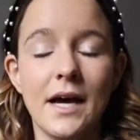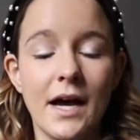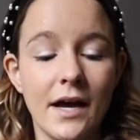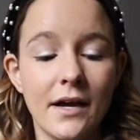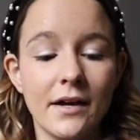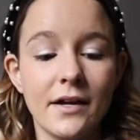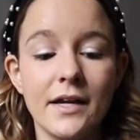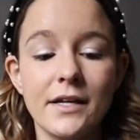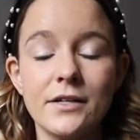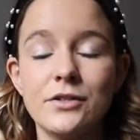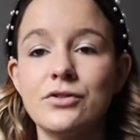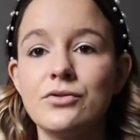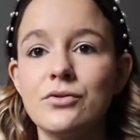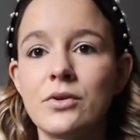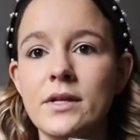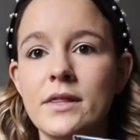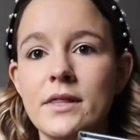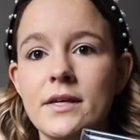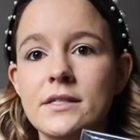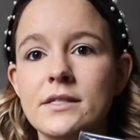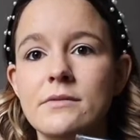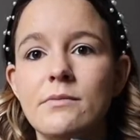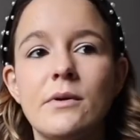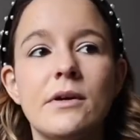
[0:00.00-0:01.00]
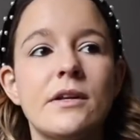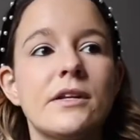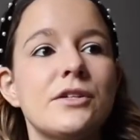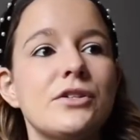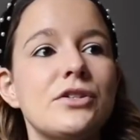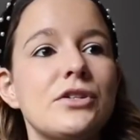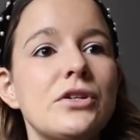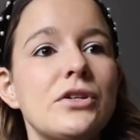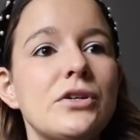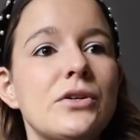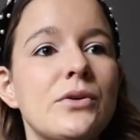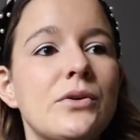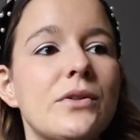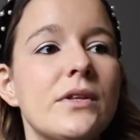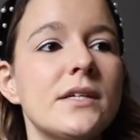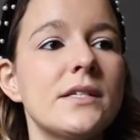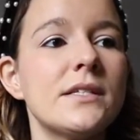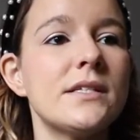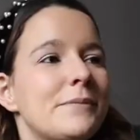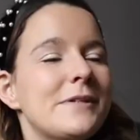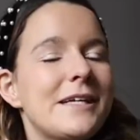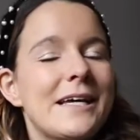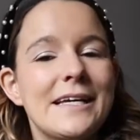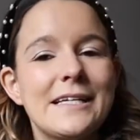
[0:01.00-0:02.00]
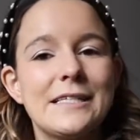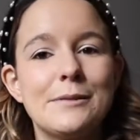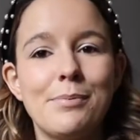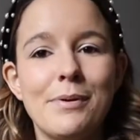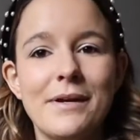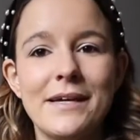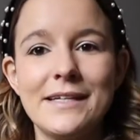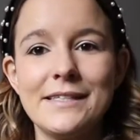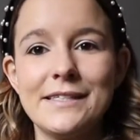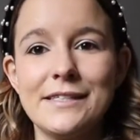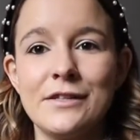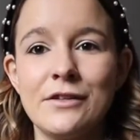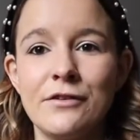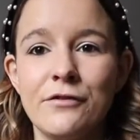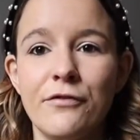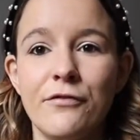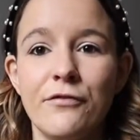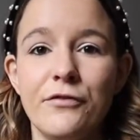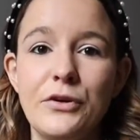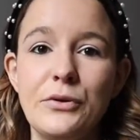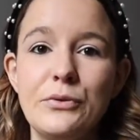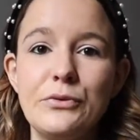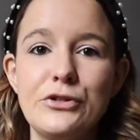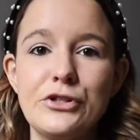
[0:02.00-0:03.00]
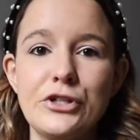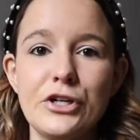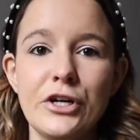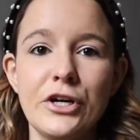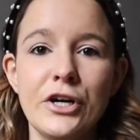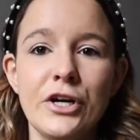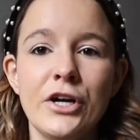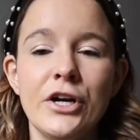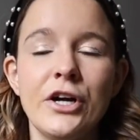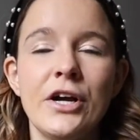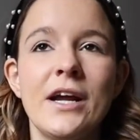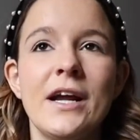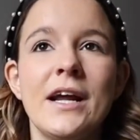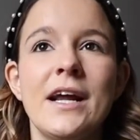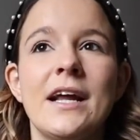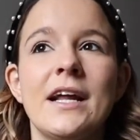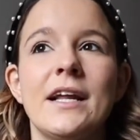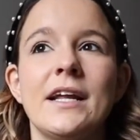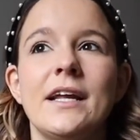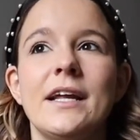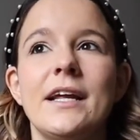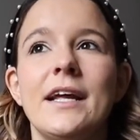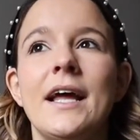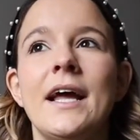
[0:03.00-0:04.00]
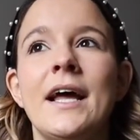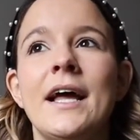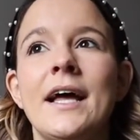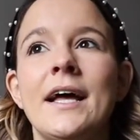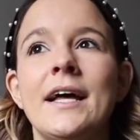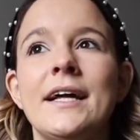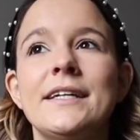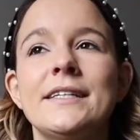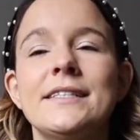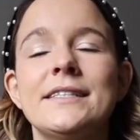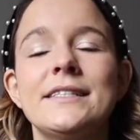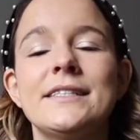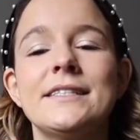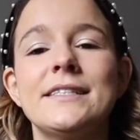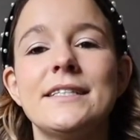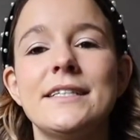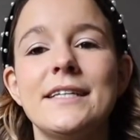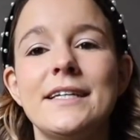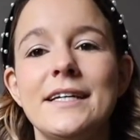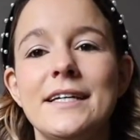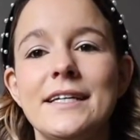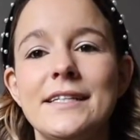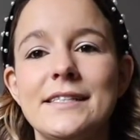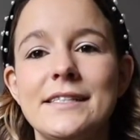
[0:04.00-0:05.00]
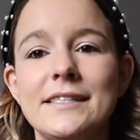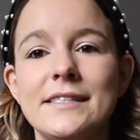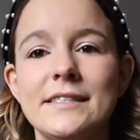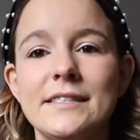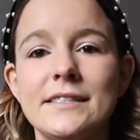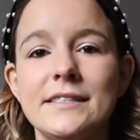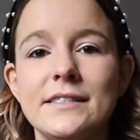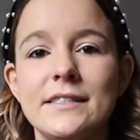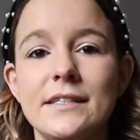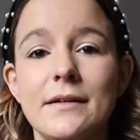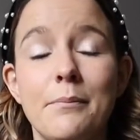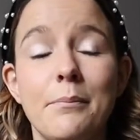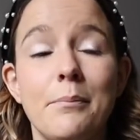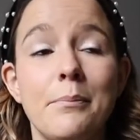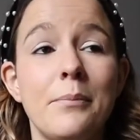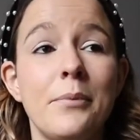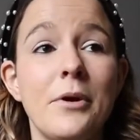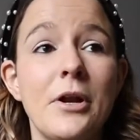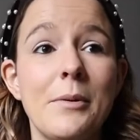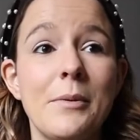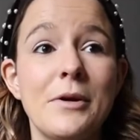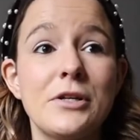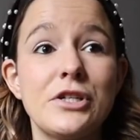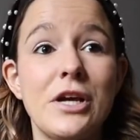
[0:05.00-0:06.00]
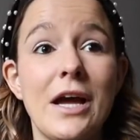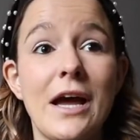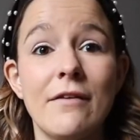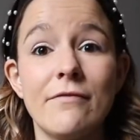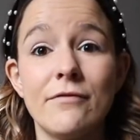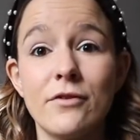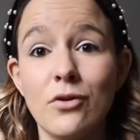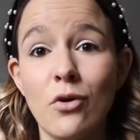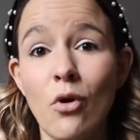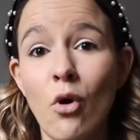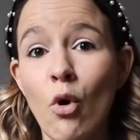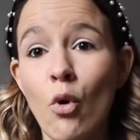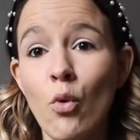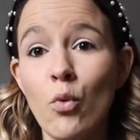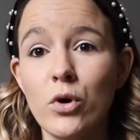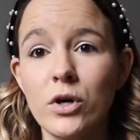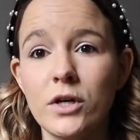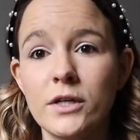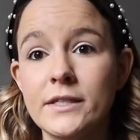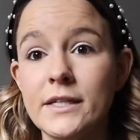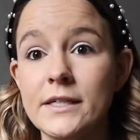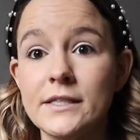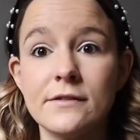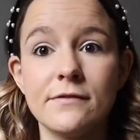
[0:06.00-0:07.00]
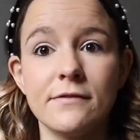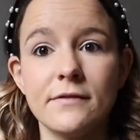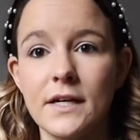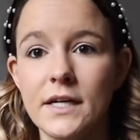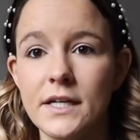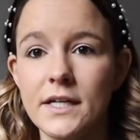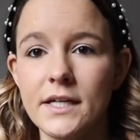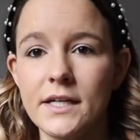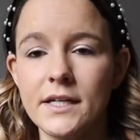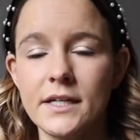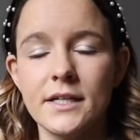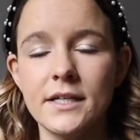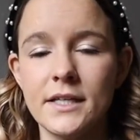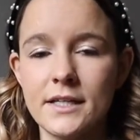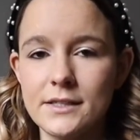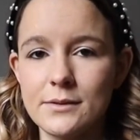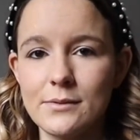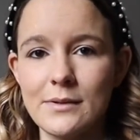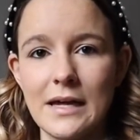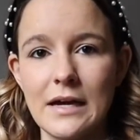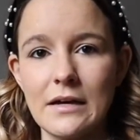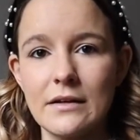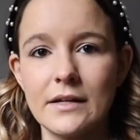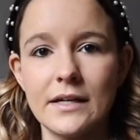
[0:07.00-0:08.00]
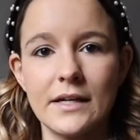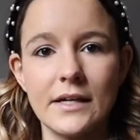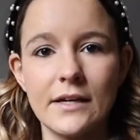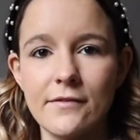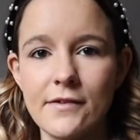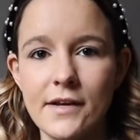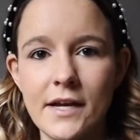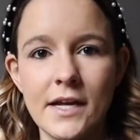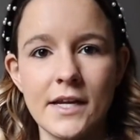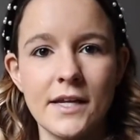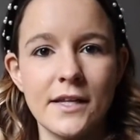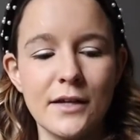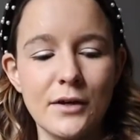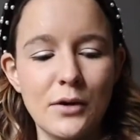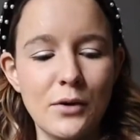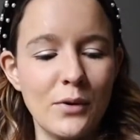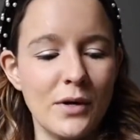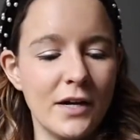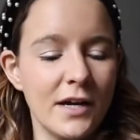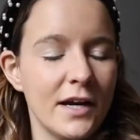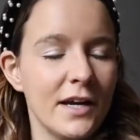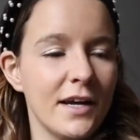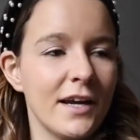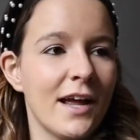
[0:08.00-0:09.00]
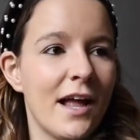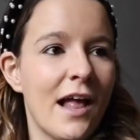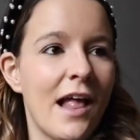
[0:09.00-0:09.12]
I enjoyed this one too. This takes place in the future, and it's pretty much after the whole world has flooded. That's without like giving anything away.